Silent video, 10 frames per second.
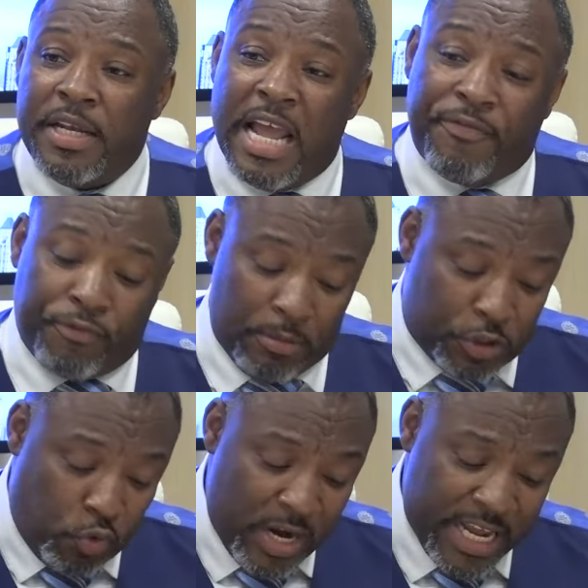that from
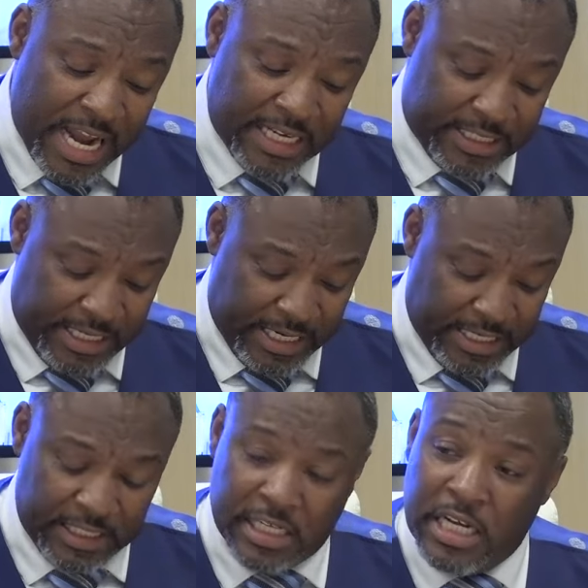
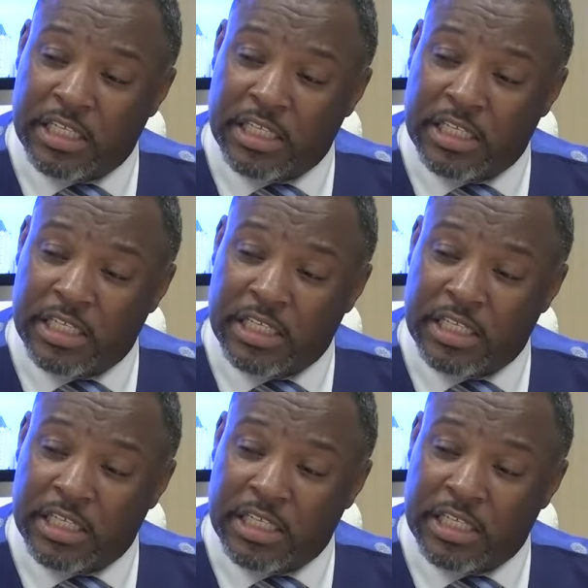2018